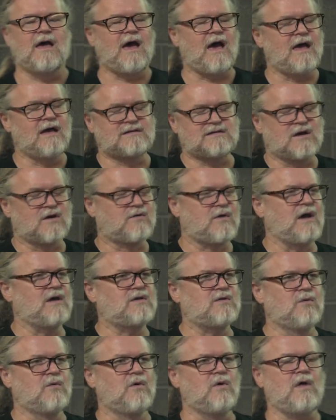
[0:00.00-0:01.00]
it's a great
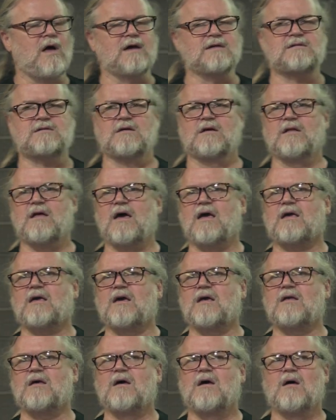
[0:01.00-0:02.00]
tool. I still like
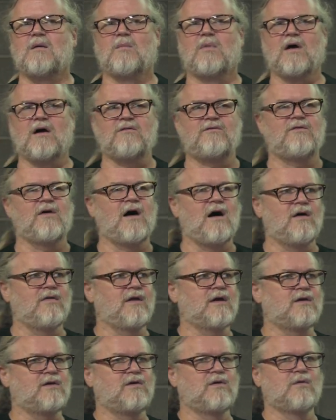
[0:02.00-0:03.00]
it, but I found
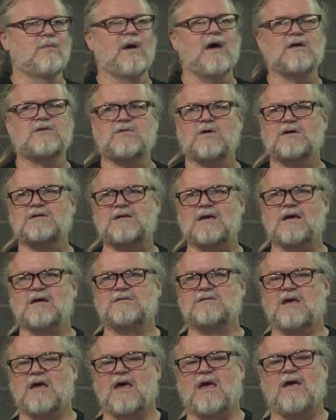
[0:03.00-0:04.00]
that uMatrix
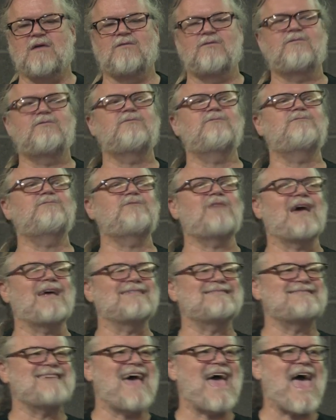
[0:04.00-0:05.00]
is a
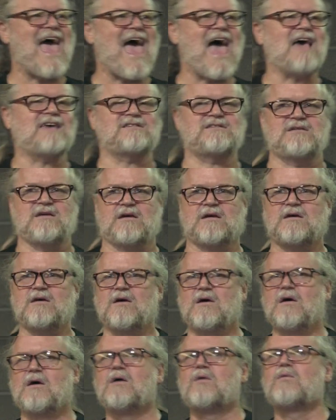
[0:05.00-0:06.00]
fantastic
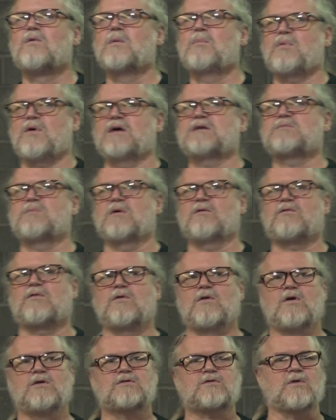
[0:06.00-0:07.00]
replacement for
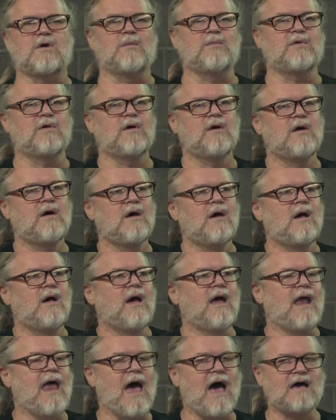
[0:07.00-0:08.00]
NoScript.
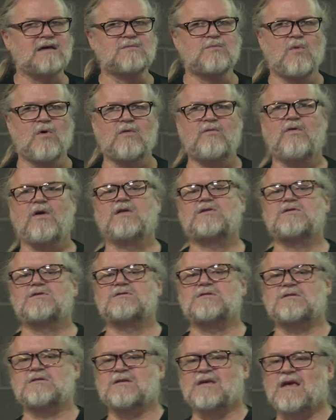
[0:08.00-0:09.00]
It has more
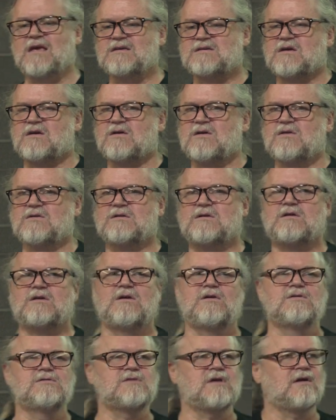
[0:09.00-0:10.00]
features, is an easier use, to
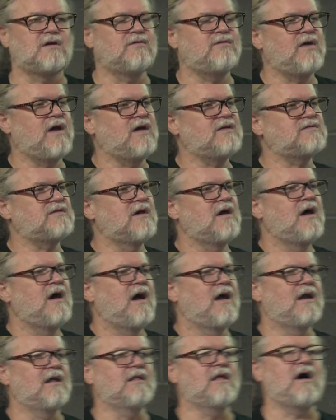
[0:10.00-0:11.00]
use interface,
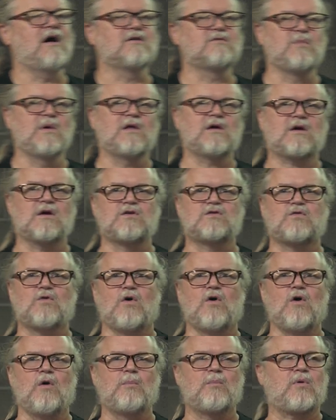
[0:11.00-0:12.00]
and allows me to
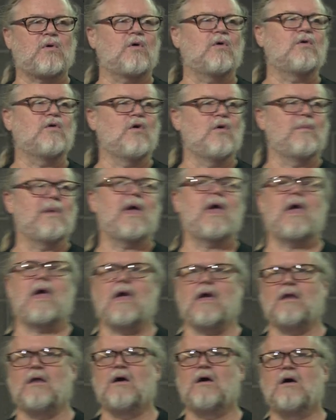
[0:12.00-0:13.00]
control per
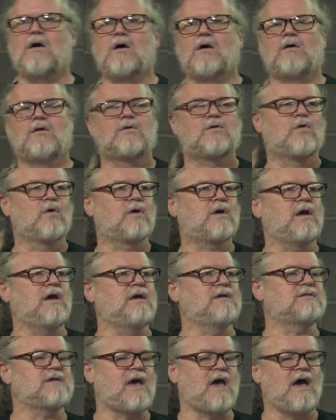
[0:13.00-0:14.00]
domain
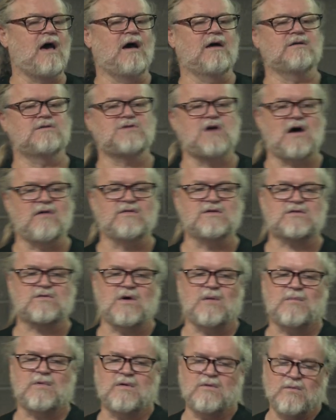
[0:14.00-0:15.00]
cookies and
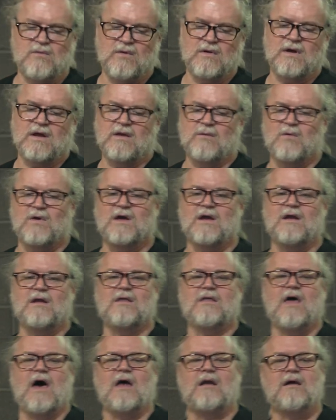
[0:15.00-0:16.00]
JavaScript. We'll get, we'll get
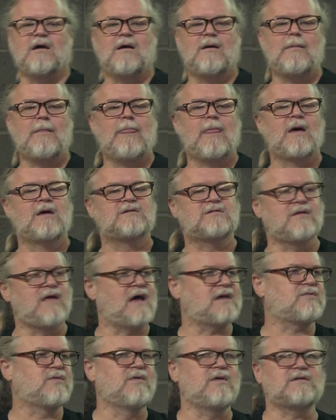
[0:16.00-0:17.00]
into that. So
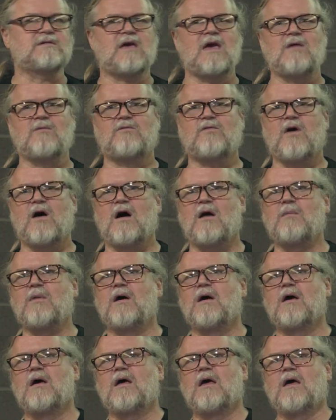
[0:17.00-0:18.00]
that's where this came from
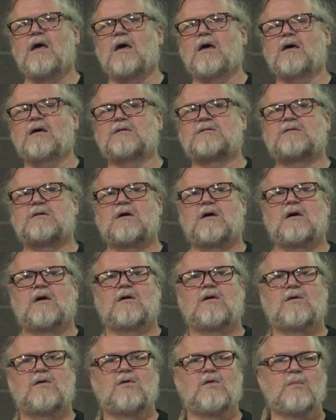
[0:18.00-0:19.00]
is
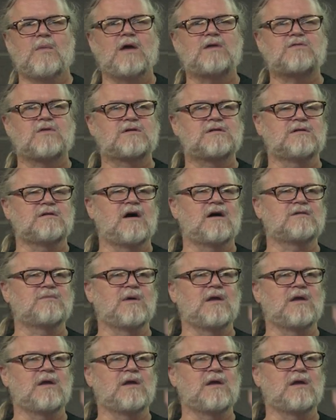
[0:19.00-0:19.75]
uMatrix allows me